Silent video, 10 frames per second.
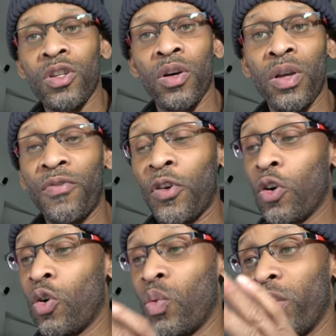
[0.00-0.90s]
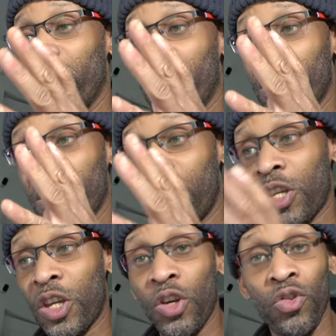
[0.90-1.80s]
So if you go with the
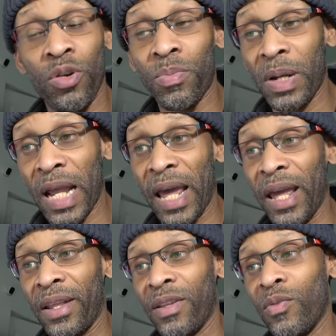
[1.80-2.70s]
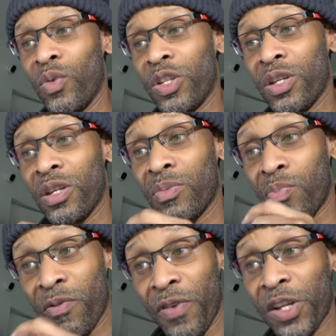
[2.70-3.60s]
secure plan, which is
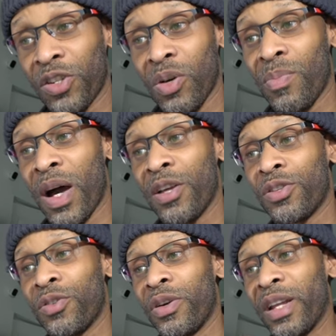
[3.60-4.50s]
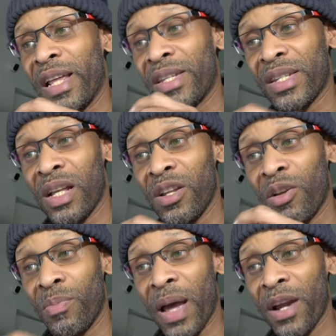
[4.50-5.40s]
professional monitoring and
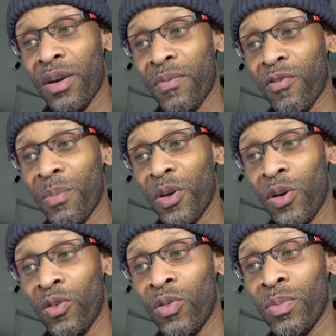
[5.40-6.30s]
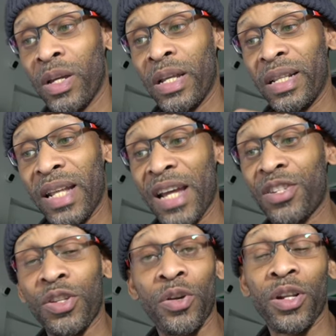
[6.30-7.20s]
cellular backup from your home,
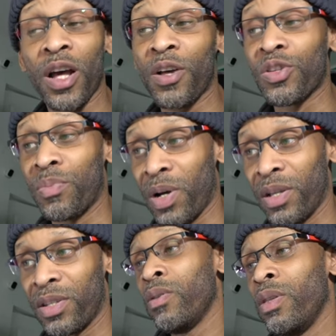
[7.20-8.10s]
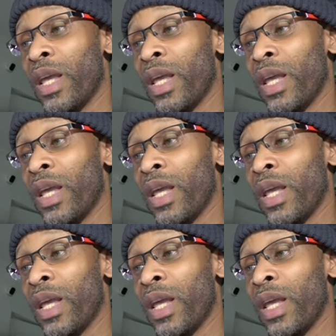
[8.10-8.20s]
that's thirty dollars a month.